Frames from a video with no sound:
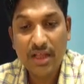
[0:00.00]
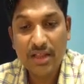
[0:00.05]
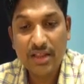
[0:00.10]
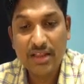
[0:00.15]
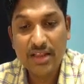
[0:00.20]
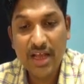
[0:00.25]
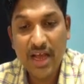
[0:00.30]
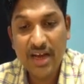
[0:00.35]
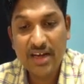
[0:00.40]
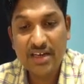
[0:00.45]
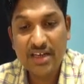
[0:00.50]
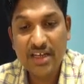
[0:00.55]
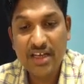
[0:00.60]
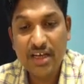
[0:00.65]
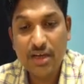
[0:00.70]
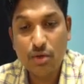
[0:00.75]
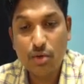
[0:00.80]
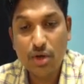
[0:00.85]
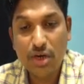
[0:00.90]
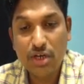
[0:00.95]
That
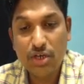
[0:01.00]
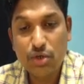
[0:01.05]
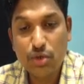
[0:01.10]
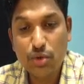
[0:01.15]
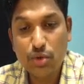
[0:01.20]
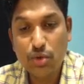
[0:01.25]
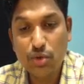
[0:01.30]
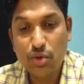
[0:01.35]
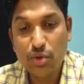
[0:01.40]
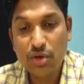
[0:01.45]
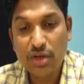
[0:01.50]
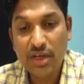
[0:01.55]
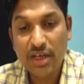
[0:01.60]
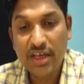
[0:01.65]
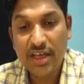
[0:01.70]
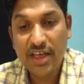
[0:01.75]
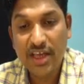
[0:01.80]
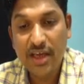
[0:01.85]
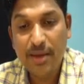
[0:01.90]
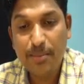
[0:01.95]
equal to
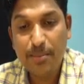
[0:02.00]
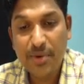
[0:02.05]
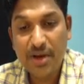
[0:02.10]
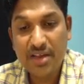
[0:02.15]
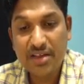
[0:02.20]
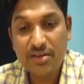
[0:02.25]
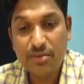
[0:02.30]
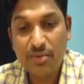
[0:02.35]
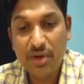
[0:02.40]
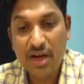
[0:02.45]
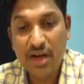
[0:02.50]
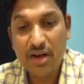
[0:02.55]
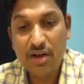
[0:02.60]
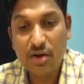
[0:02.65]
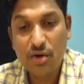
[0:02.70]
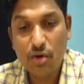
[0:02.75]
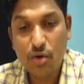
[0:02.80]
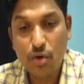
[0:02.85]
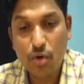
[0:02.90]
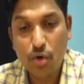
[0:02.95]
k plus 1
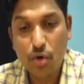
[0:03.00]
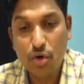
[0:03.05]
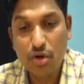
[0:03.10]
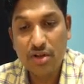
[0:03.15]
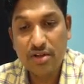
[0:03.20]
whole